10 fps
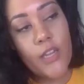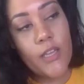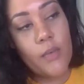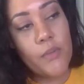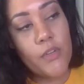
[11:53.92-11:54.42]

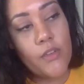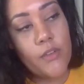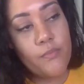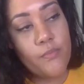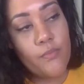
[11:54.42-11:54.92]
come and
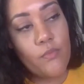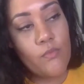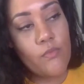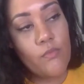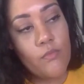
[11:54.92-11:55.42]
um,
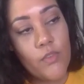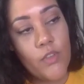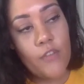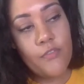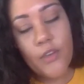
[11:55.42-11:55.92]
you
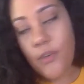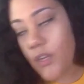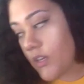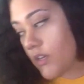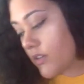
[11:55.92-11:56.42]
gotta fuck with
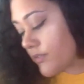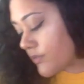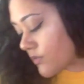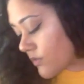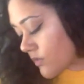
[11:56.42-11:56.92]
uh,
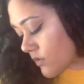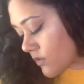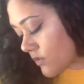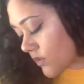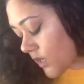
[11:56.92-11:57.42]

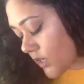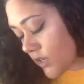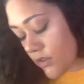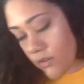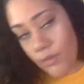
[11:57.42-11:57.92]

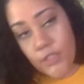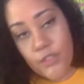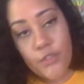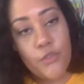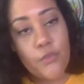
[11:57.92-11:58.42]
uh,
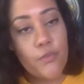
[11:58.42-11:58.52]
Russell too.